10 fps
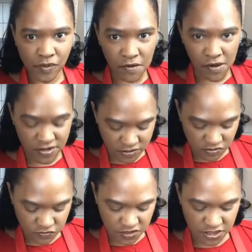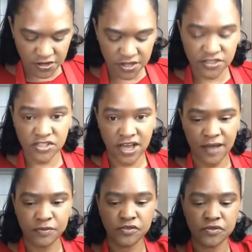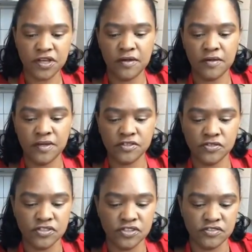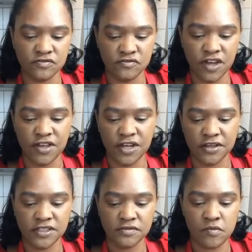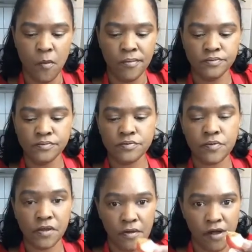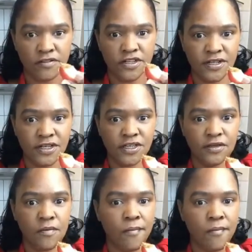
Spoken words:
Alright, it's really nice. The apples with caramel sauce very nice. I really like it.